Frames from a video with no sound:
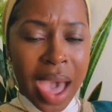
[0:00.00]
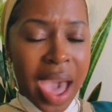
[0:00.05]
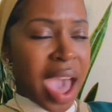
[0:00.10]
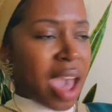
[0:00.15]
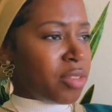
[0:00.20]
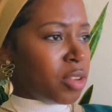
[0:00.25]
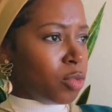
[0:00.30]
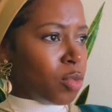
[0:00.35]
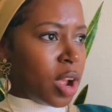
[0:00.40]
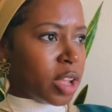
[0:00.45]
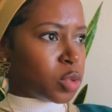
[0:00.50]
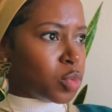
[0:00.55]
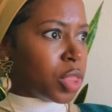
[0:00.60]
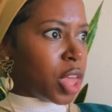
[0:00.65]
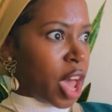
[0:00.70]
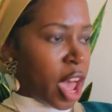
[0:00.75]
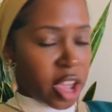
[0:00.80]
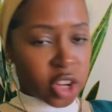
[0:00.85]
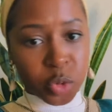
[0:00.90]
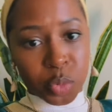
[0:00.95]
I haven't rocked
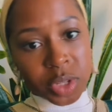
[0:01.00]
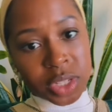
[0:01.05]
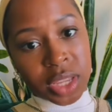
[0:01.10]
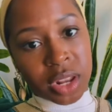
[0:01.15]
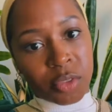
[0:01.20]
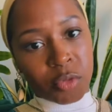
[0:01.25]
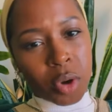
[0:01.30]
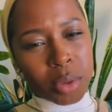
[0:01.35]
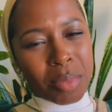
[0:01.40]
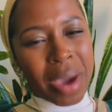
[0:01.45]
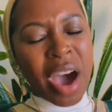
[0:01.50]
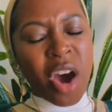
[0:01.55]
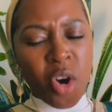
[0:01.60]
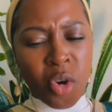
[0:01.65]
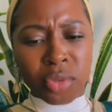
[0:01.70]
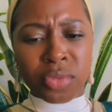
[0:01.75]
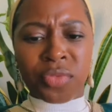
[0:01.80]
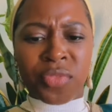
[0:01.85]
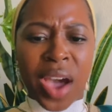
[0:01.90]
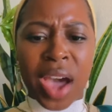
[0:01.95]
with 100% of what my
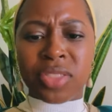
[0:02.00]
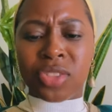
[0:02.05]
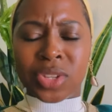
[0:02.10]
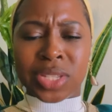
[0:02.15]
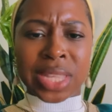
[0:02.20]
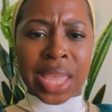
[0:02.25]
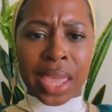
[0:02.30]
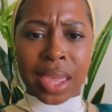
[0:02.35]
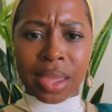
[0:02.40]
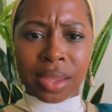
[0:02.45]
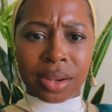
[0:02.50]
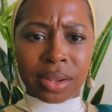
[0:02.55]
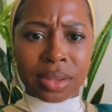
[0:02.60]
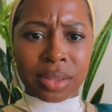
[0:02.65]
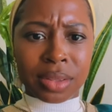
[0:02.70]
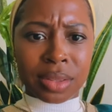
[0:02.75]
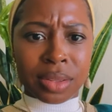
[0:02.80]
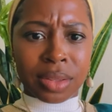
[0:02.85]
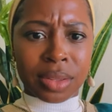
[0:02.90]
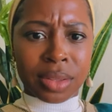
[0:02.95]
own father said.
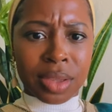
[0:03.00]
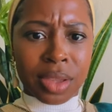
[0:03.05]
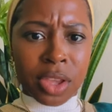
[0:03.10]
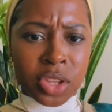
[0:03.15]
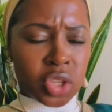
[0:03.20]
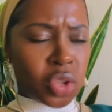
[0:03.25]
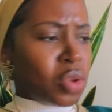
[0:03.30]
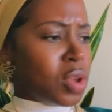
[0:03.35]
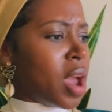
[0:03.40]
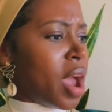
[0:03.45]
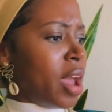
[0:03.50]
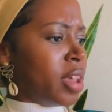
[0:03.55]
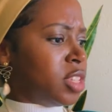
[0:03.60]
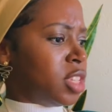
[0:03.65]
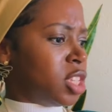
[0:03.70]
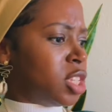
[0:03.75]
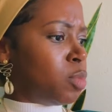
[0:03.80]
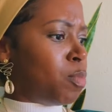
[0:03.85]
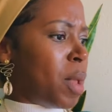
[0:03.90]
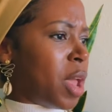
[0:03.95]
So you
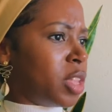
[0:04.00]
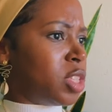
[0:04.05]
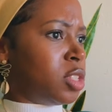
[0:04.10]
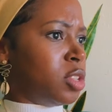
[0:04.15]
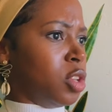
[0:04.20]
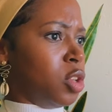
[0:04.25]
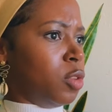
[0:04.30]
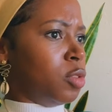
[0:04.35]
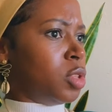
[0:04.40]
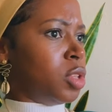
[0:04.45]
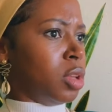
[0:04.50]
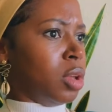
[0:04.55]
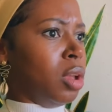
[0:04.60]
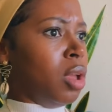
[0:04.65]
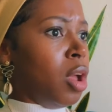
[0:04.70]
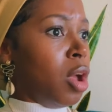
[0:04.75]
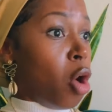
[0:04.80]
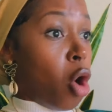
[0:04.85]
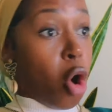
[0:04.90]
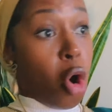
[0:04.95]
guys expect to,
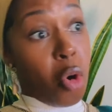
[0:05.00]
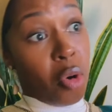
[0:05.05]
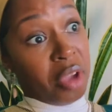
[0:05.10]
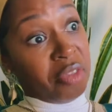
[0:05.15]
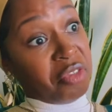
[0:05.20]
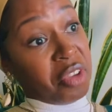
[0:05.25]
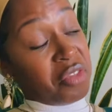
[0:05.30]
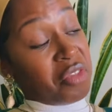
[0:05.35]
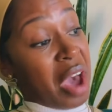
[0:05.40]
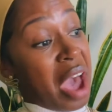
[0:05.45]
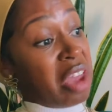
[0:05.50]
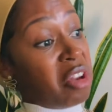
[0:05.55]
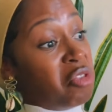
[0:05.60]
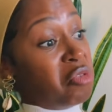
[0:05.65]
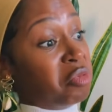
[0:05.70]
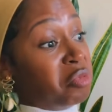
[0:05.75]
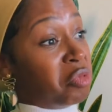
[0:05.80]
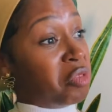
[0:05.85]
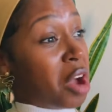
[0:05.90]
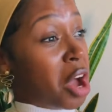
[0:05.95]
to oh, if, if I
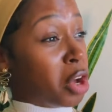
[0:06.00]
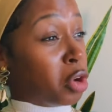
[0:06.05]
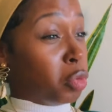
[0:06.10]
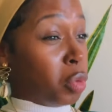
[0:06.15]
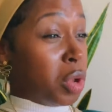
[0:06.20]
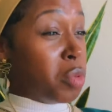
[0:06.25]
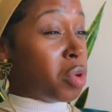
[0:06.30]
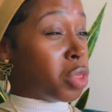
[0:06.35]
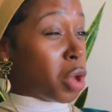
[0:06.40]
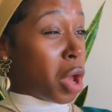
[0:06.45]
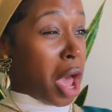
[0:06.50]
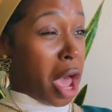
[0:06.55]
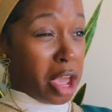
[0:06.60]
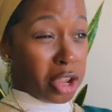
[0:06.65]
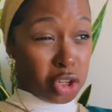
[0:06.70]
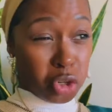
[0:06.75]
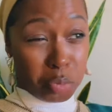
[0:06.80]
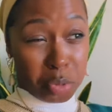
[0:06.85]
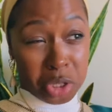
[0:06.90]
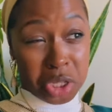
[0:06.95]
don't agree with
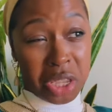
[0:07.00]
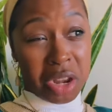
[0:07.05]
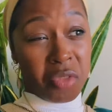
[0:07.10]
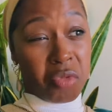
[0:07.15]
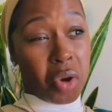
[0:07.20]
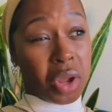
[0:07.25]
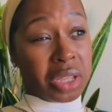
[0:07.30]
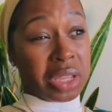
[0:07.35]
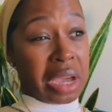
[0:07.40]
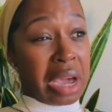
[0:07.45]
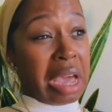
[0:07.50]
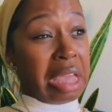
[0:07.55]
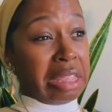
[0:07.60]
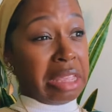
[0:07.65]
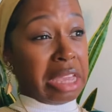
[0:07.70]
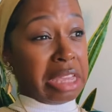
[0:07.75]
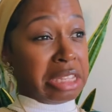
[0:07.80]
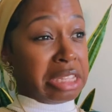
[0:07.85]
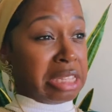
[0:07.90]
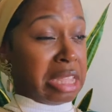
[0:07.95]
100% of what
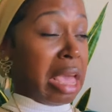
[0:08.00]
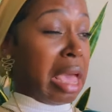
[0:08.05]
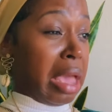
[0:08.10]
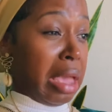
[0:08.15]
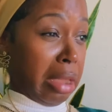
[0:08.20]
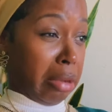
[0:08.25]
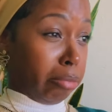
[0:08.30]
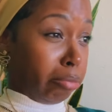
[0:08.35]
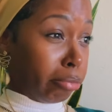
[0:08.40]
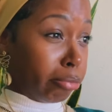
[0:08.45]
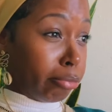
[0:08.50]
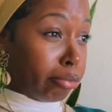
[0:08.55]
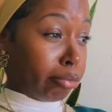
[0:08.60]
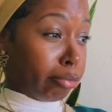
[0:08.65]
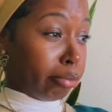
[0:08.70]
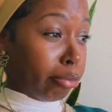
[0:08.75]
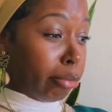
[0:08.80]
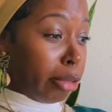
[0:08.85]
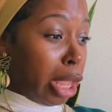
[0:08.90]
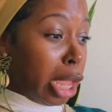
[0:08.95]
Kanye said,
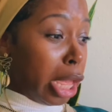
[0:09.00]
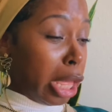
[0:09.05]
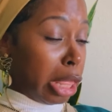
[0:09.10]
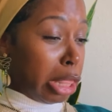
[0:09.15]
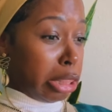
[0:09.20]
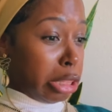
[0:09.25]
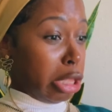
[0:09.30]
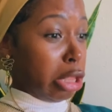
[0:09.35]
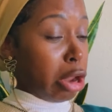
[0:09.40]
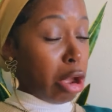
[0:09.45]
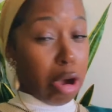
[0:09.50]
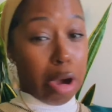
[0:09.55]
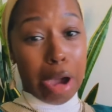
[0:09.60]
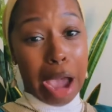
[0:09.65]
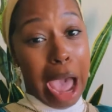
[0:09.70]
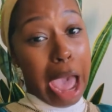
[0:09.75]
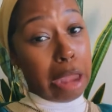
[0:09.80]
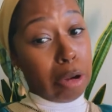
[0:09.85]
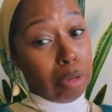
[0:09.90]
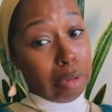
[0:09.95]
you
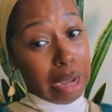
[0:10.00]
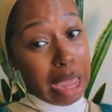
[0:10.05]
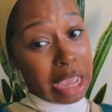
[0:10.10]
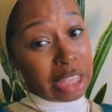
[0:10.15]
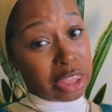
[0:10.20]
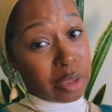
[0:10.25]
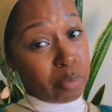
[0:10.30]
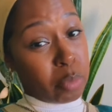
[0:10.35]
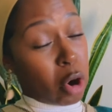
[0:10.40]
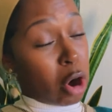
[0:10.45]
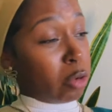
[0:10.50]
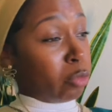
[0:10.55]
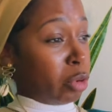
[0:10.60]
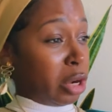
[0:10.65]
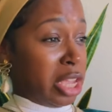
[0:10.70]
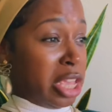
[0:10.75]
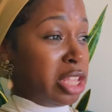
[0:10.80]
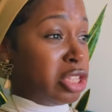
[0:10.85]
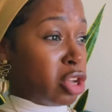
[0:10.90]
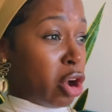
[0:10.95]
know, I don't like the part
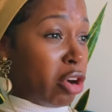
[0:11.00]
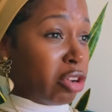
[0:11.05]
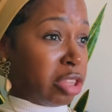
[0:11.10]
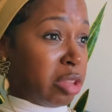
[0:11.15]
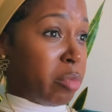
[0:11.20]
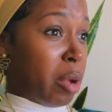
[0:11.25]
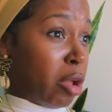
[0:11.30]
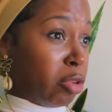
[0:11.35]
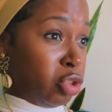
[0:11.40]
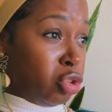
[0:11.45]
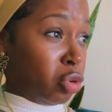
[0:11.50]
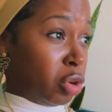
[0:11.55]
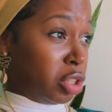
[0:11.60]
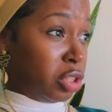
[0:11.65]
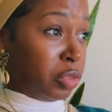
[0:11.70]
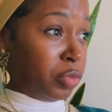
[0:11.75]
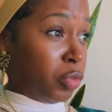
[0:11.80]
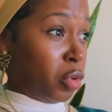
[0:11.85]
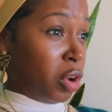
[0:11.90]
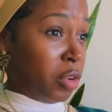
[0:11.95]
where he talked about
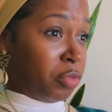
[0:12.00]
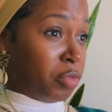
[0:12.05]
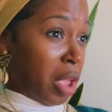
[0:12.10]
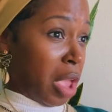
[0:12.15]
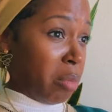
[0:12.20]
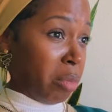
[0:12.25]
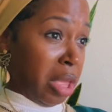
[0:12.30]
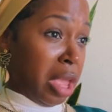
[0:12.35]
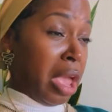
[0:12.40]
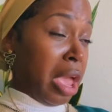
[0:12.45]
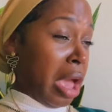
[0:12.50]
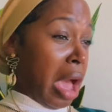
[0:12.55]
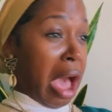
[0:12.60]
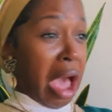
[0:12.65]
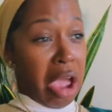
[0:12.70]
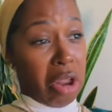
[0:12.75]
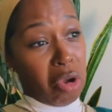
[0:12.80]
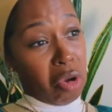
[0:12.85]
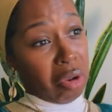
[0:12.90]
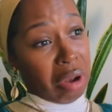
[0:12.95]
George's Floyd family.
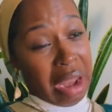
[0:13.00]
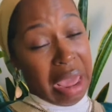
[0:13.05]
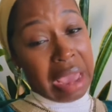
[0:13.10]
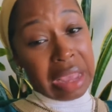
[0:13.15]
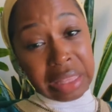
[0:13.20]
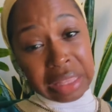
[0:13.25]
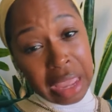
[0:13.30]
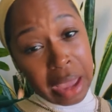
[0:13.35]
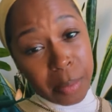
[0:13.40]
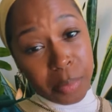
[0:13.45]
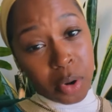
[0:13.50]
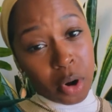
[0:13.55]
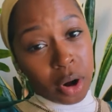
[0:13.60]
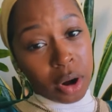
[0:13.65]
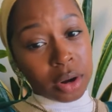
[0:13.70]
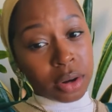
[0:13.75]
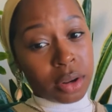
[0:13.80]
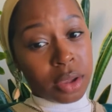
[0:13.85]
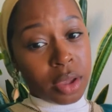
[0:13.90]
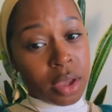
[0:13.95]
I don't like that
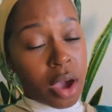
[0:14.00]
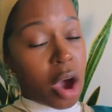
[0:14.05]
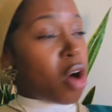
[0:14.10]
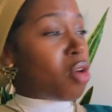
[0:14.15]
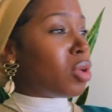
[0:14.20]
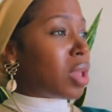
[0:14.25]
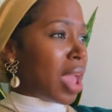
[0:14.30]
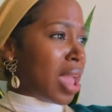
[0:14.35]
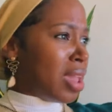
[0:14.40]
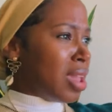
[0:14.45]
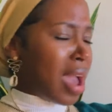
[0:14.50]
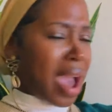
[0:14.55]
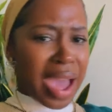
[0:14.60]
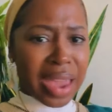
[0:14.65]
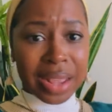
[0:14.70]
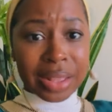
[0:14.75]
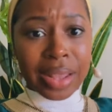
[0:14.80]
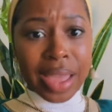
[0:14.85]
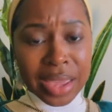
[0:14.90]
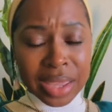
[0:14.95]
part. Okay,
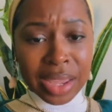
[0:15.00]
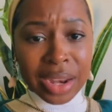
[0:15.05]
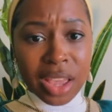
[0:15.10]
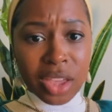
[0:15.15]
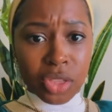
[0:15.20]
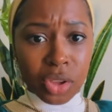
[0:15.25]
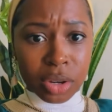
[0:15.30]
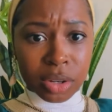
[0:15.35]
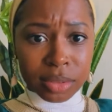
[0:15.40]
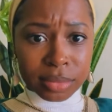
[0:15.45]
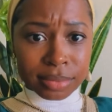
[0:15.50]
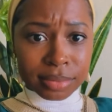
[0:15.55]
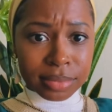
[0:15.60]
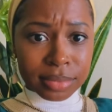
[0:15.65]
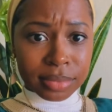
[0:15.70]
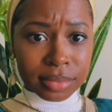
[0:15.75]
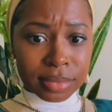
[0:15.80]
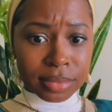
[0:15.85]
I didn't like it either.